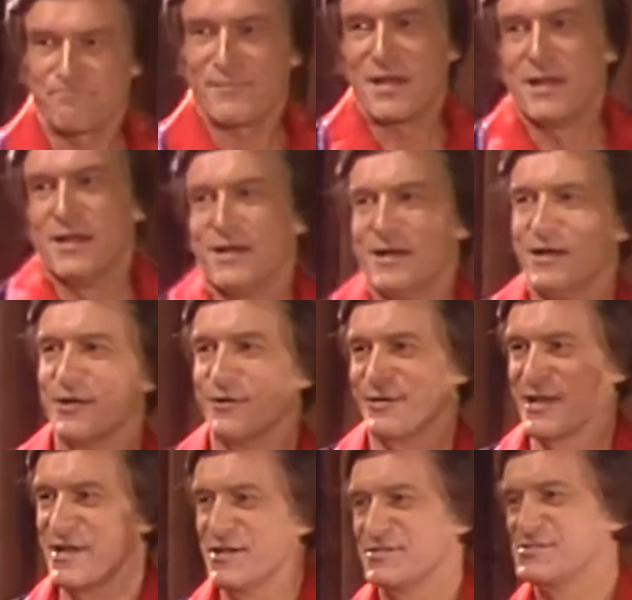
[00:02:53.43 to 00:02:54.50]
Hi, Hap. Hello,
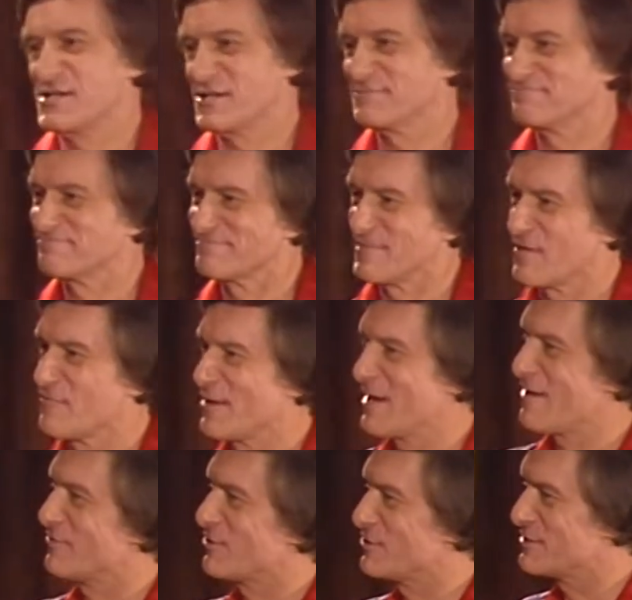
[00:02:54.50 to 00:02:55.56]
kids. Hi. Everybody
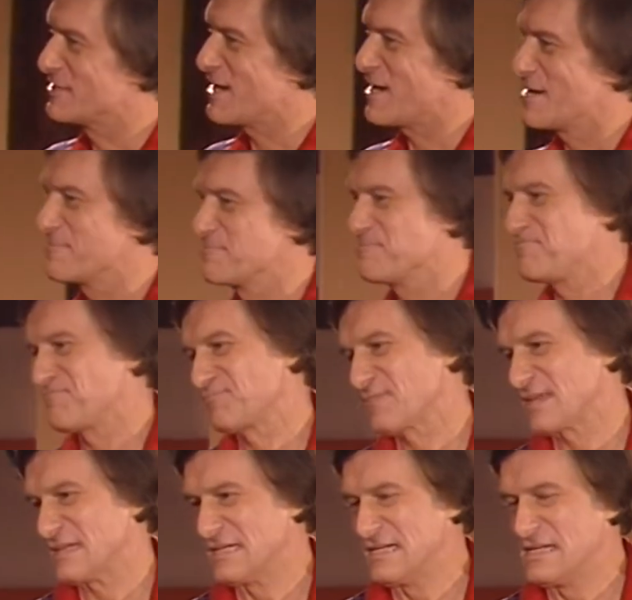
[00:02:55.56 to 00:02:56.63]
having a good time?
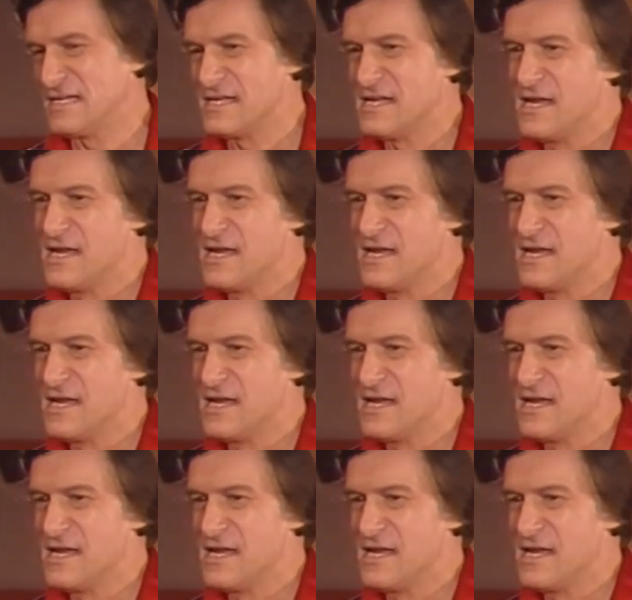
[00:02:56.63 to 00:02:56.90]
Yes.